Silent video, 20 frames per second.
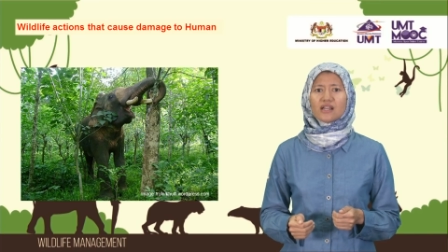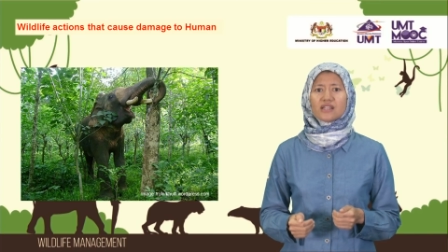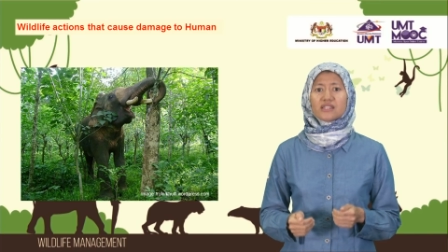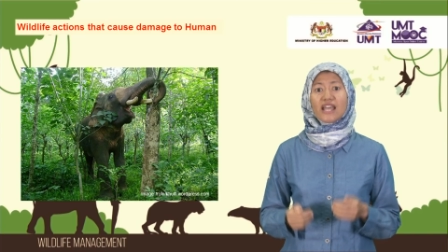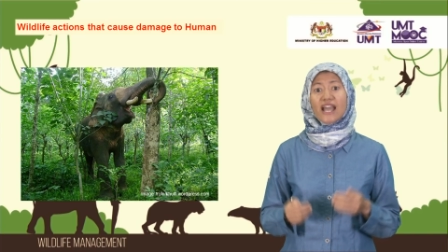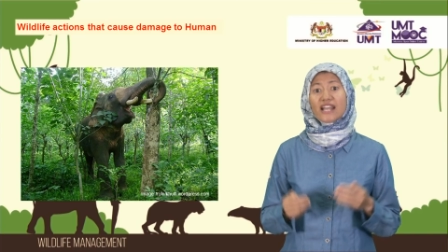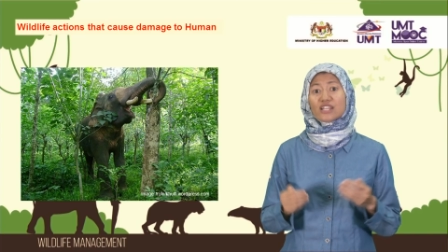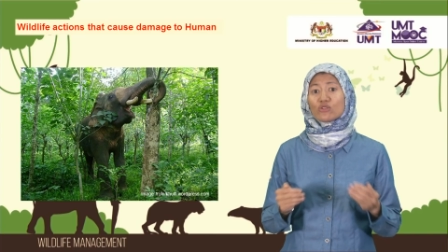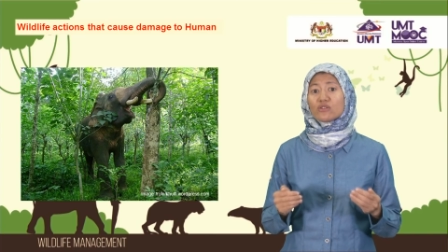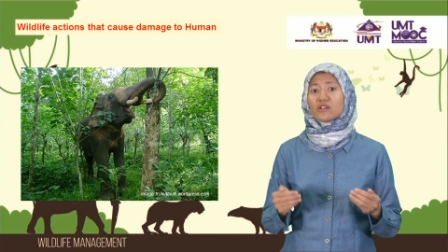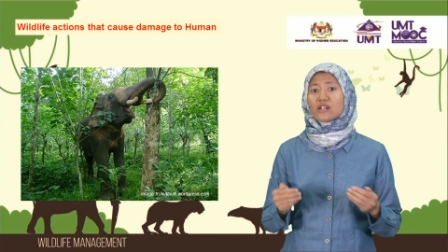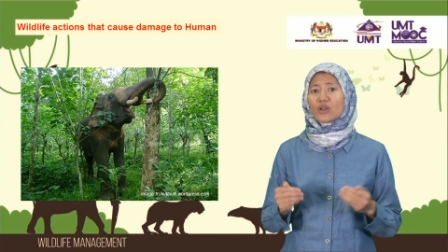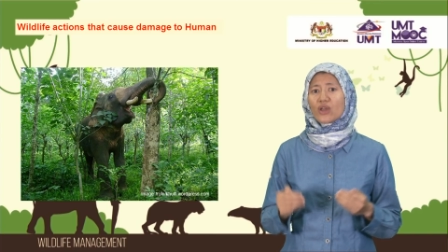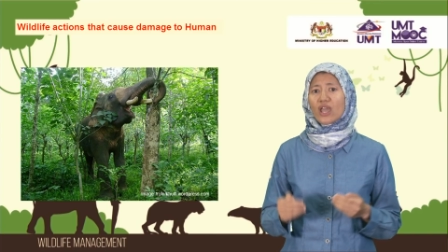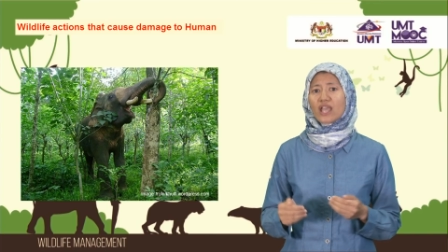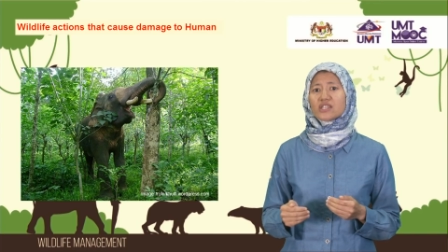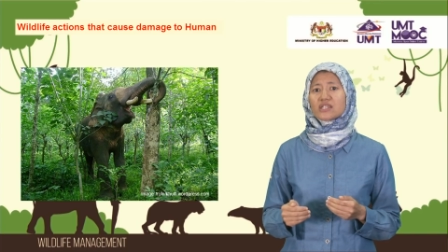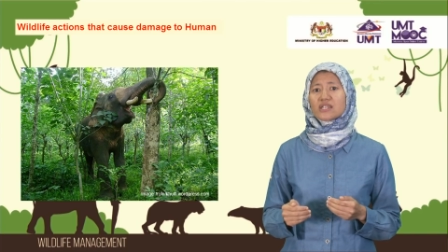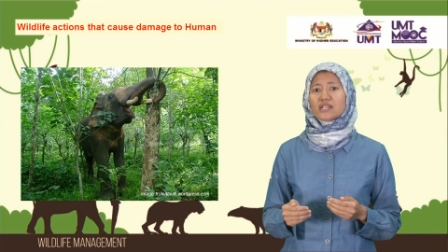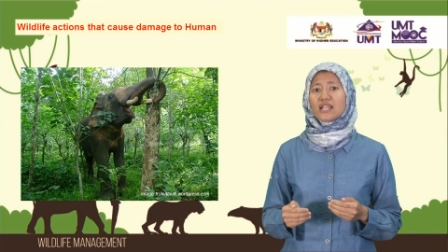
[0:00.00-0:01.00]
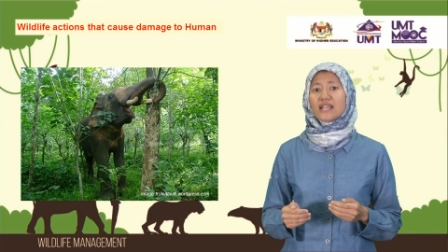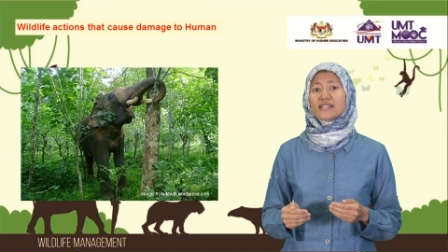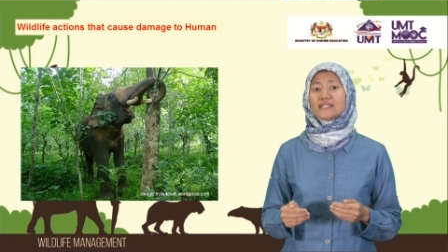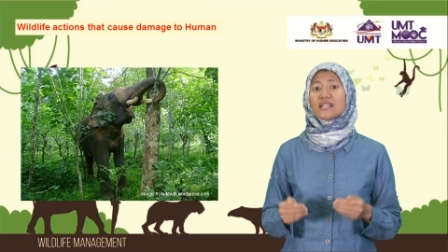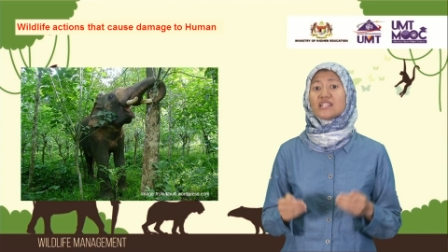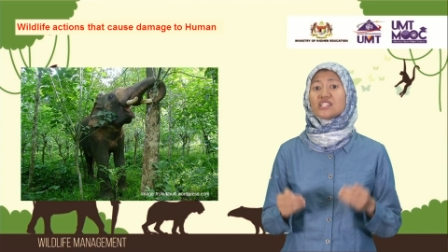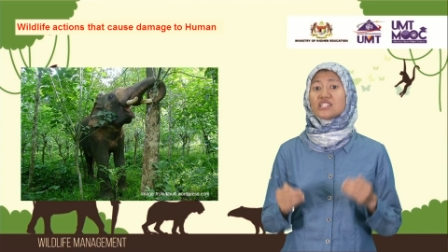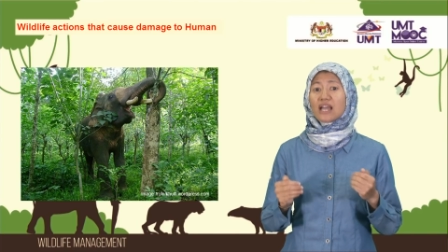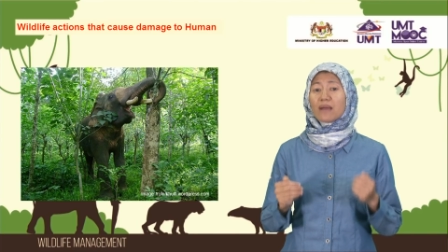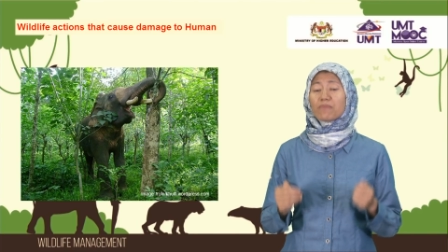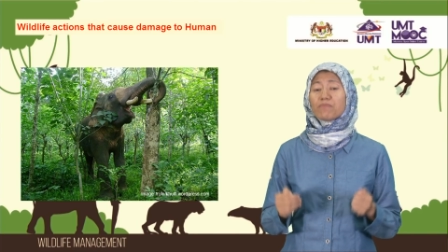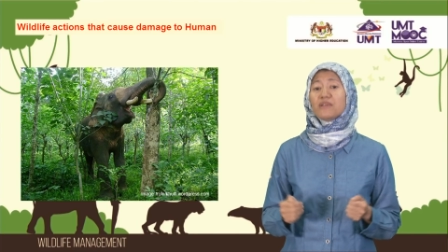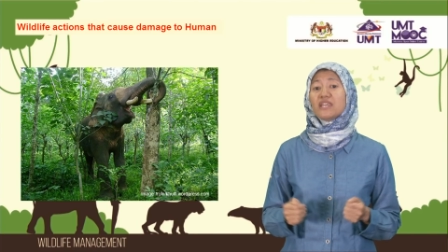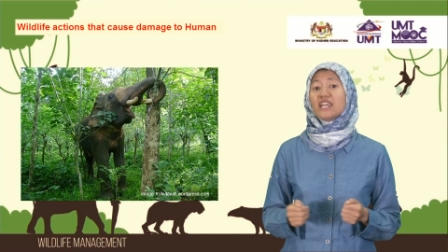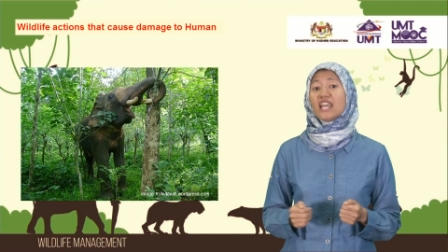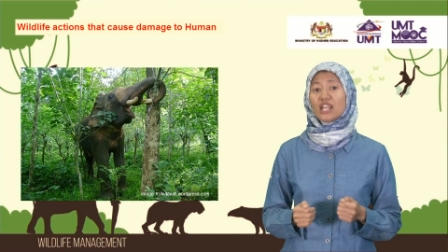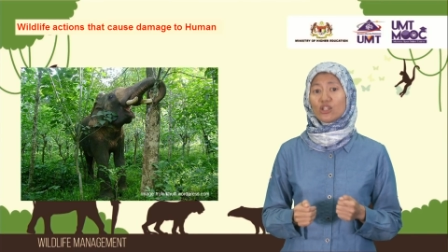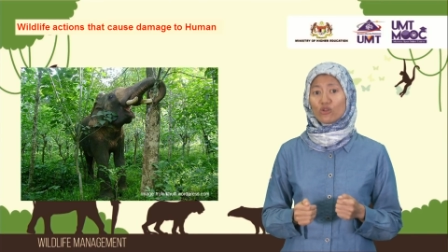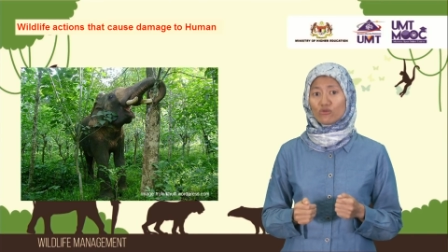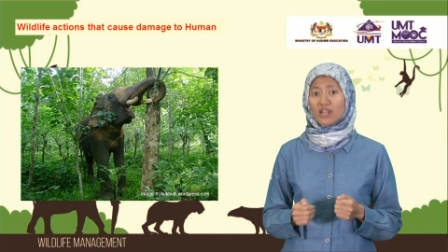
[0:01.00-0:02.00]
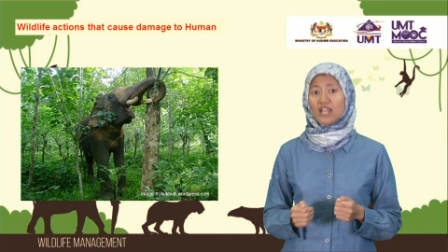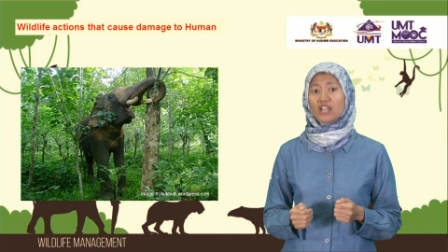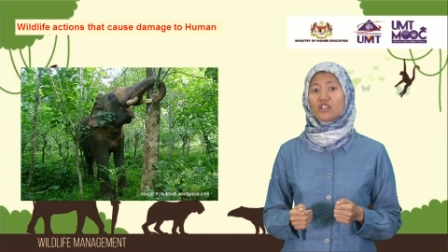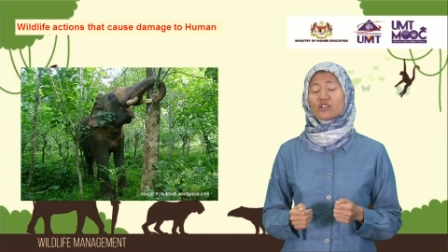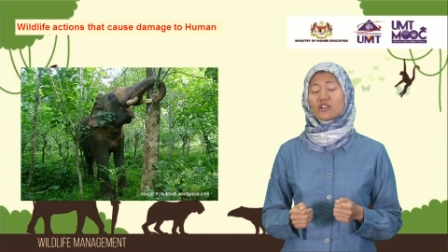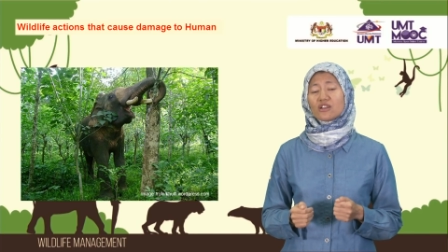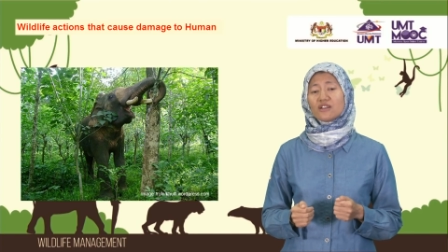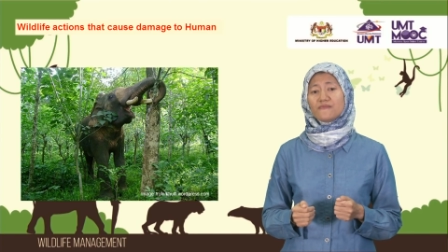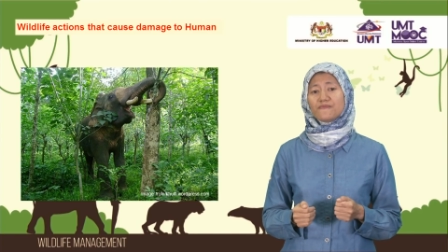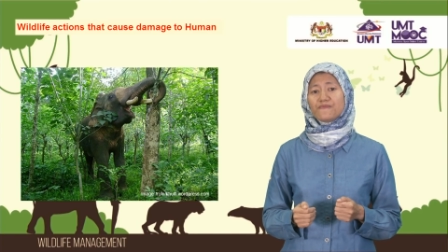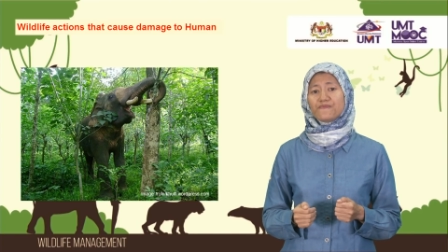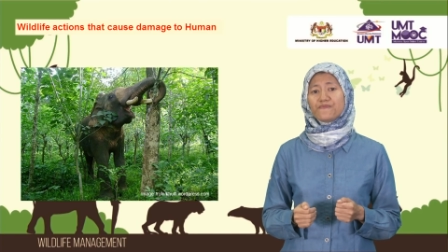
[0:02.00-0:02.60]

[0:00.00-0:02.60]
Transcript: The actual location is in Jambi, Indonesia.